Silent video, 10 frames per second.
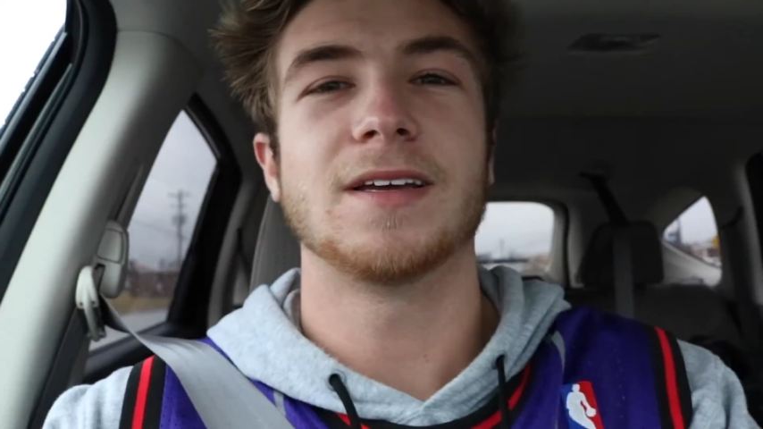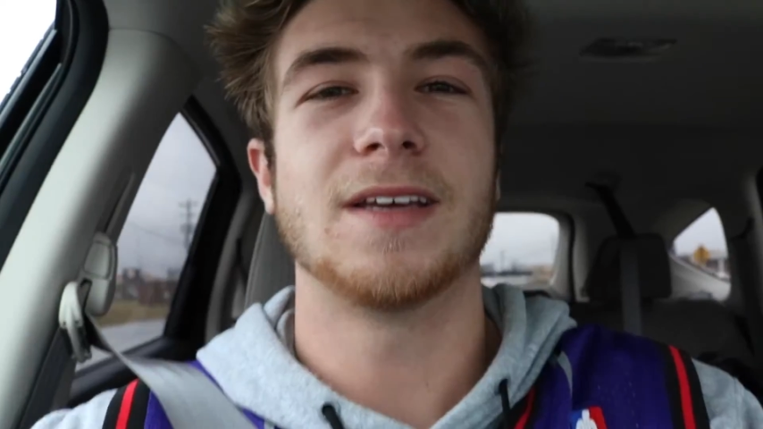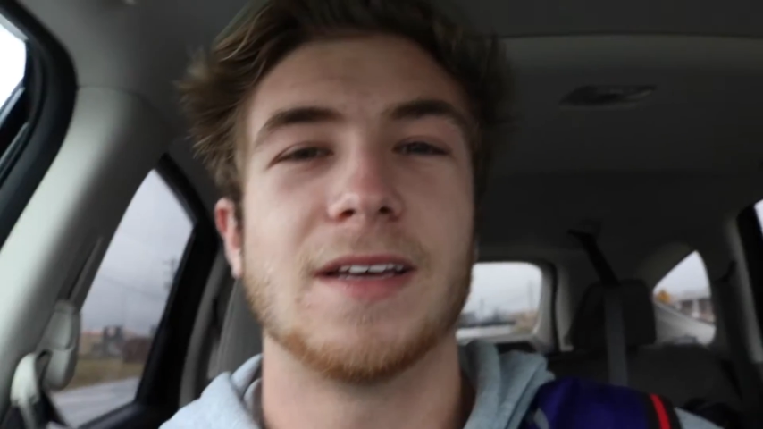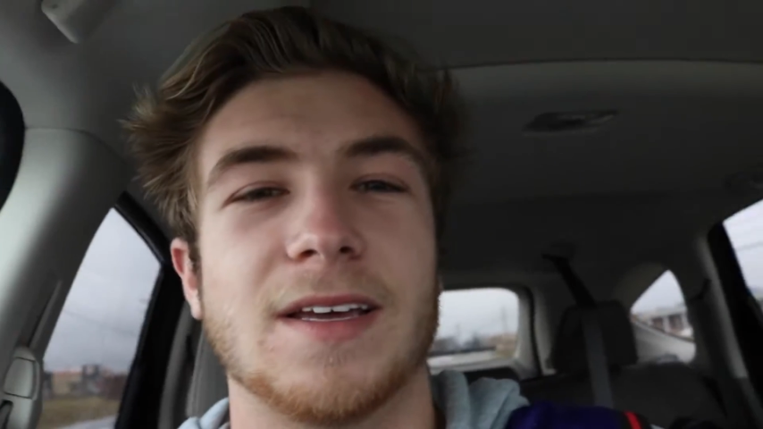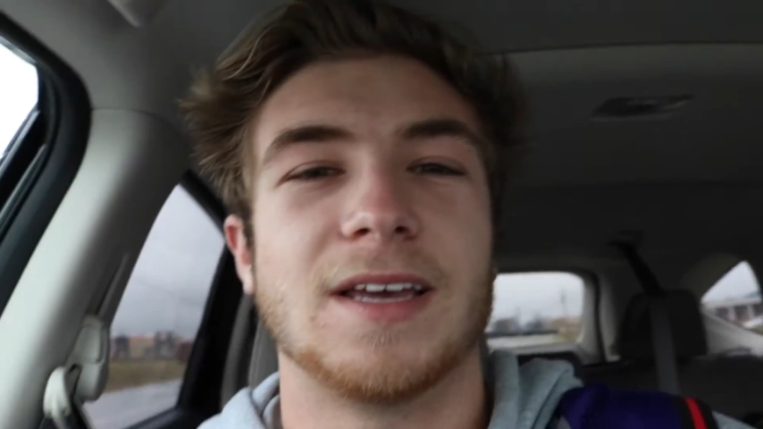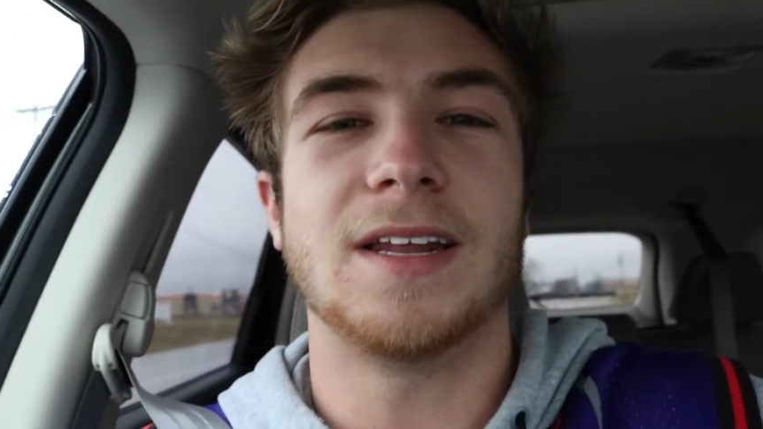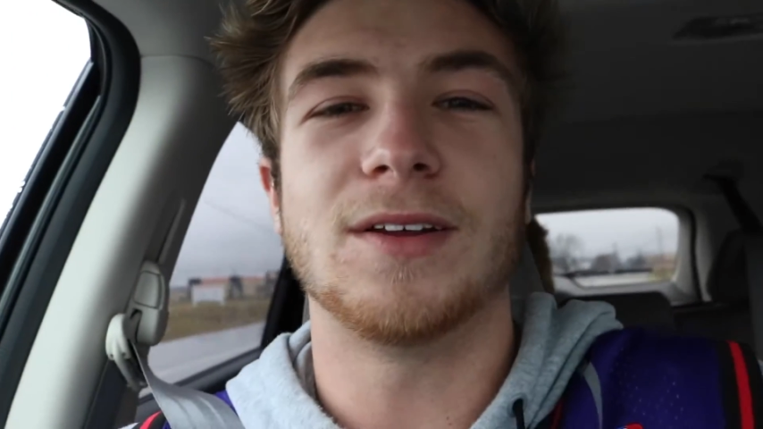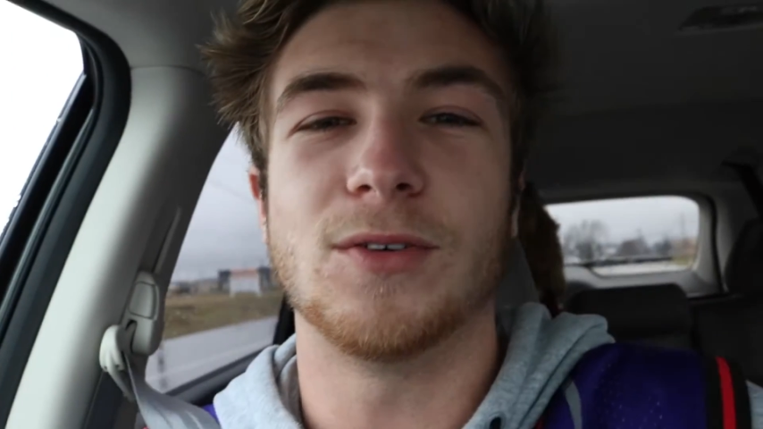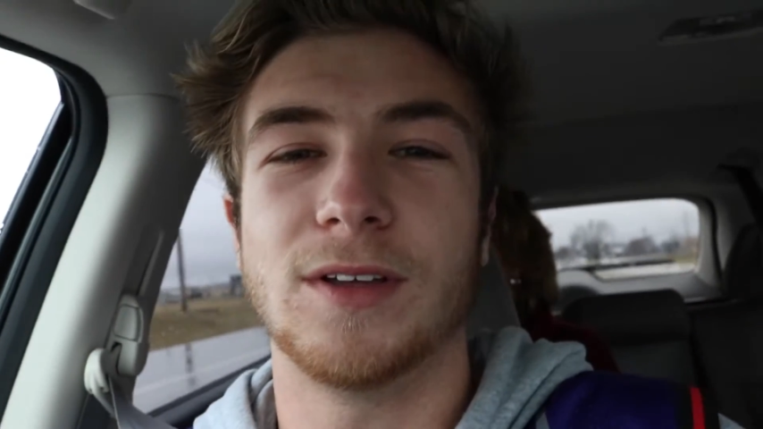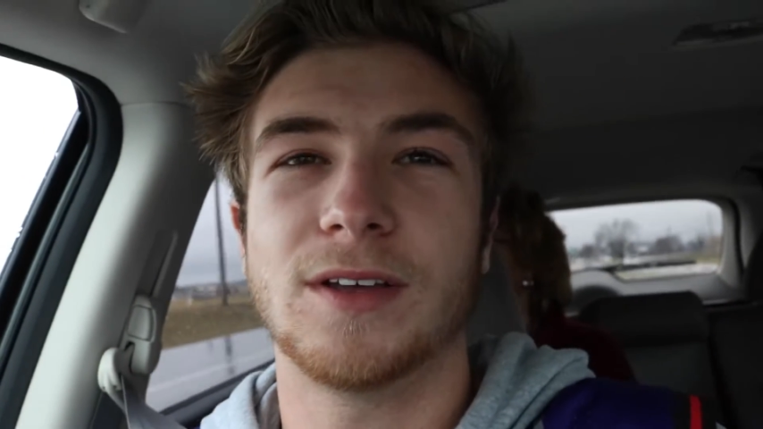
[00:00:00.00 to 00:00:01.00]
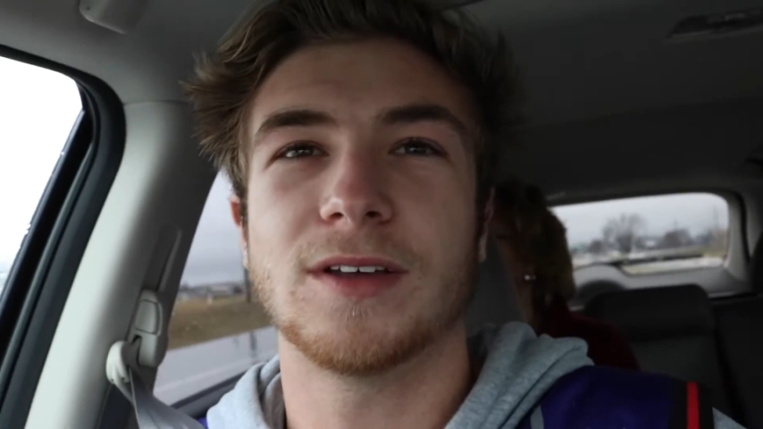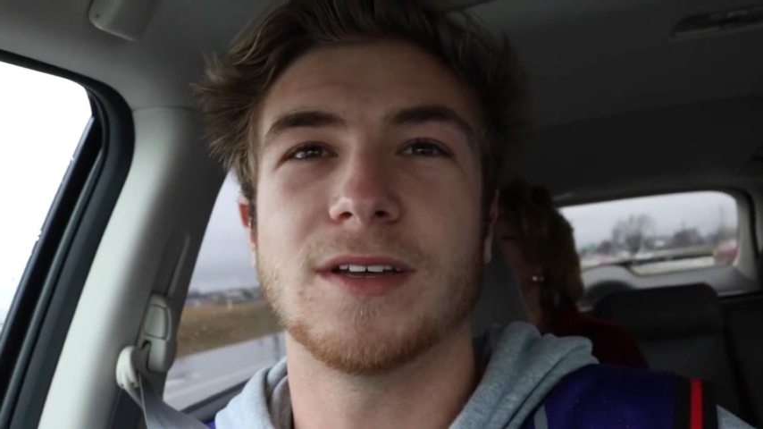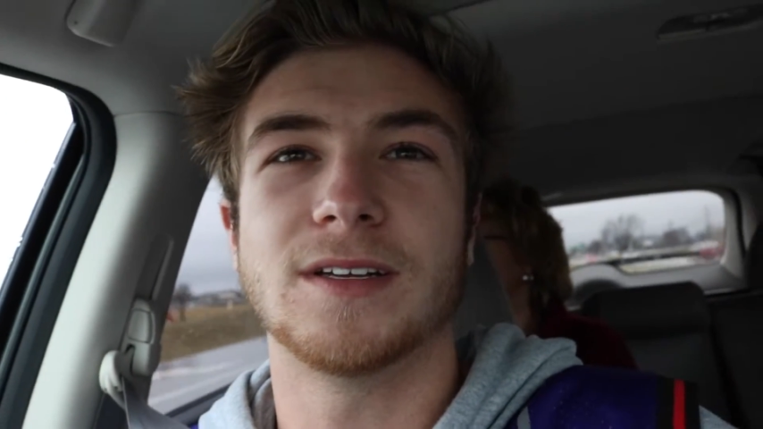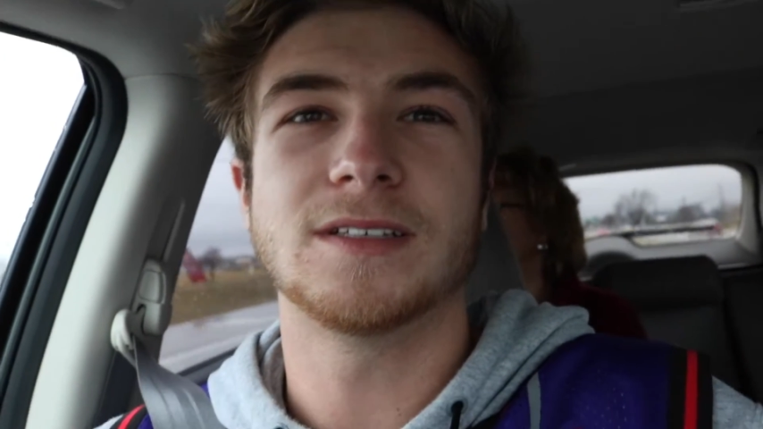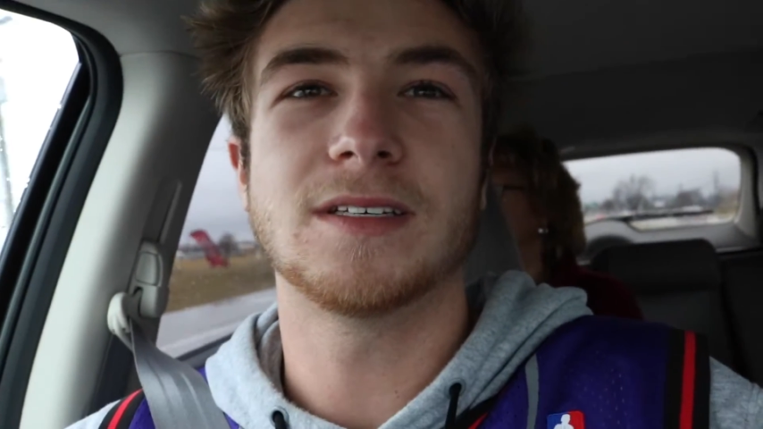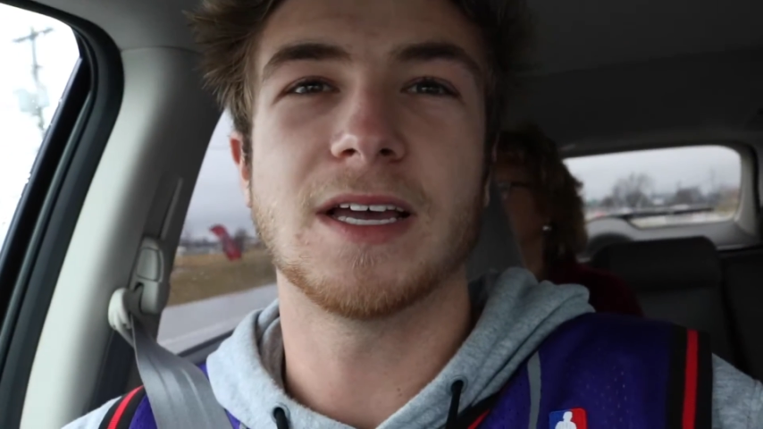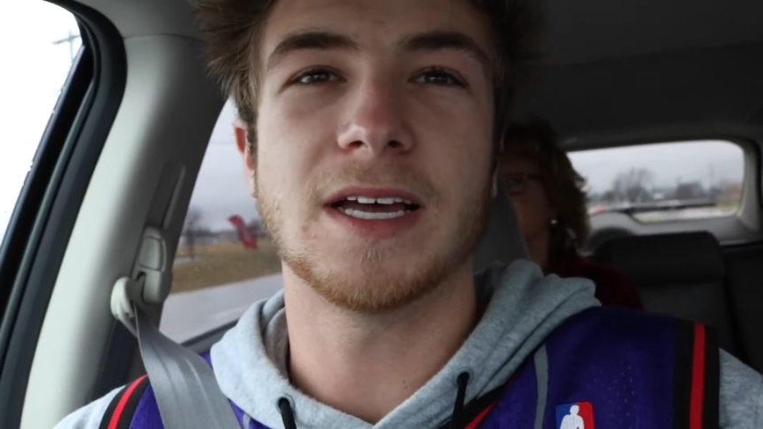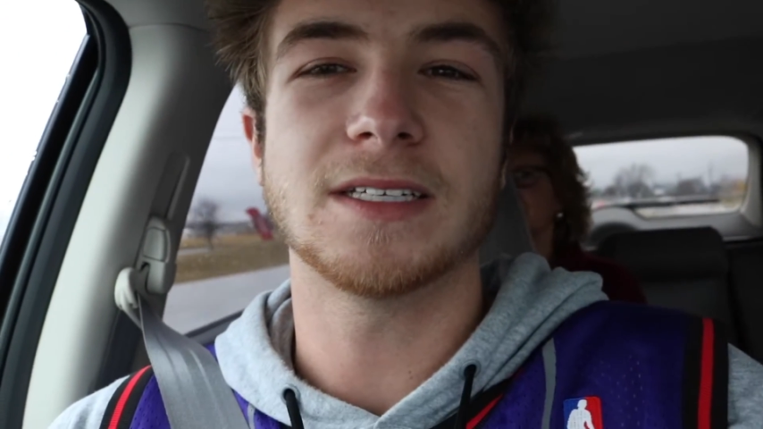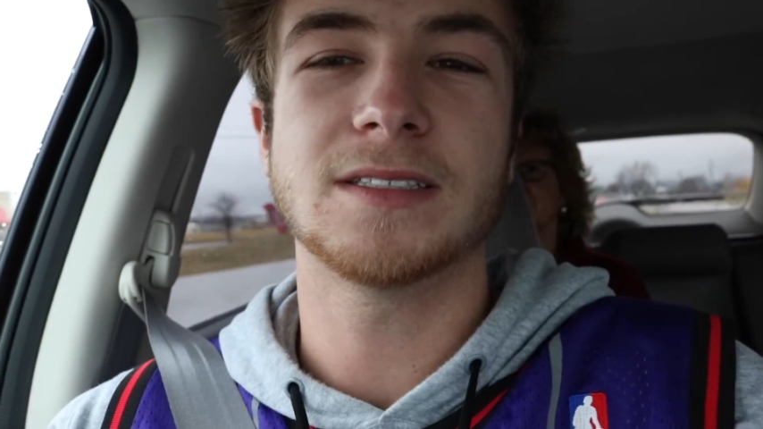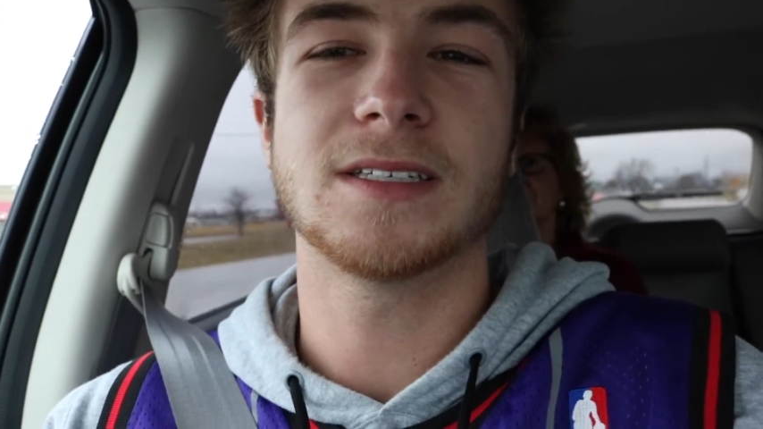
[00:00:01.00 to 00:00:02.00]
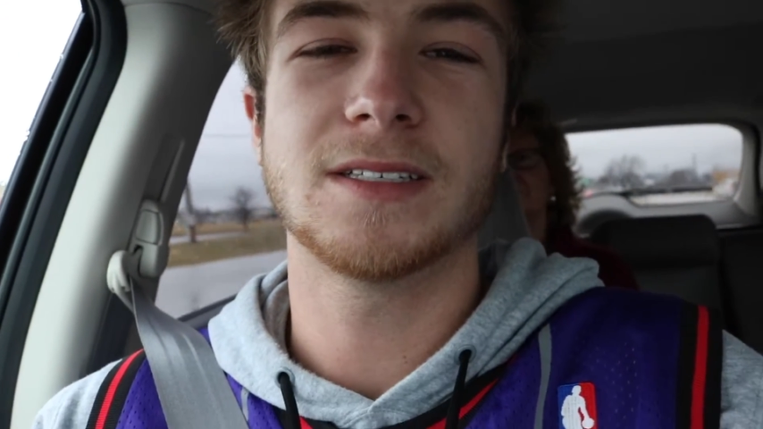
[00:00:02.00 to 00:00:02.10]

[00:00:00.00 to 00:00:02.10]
Be ready. He did really good, guys.